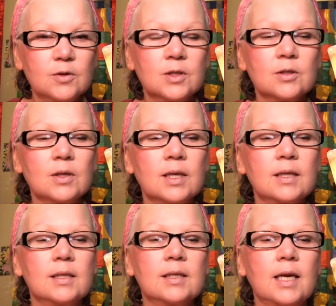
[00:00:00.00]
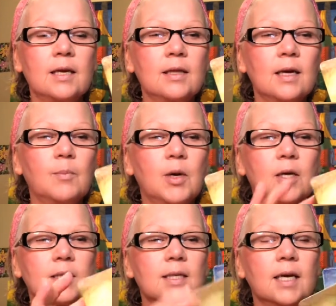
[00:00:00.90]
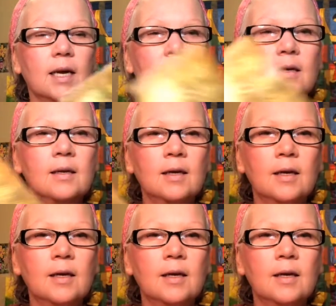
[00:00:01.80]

and taking that pause again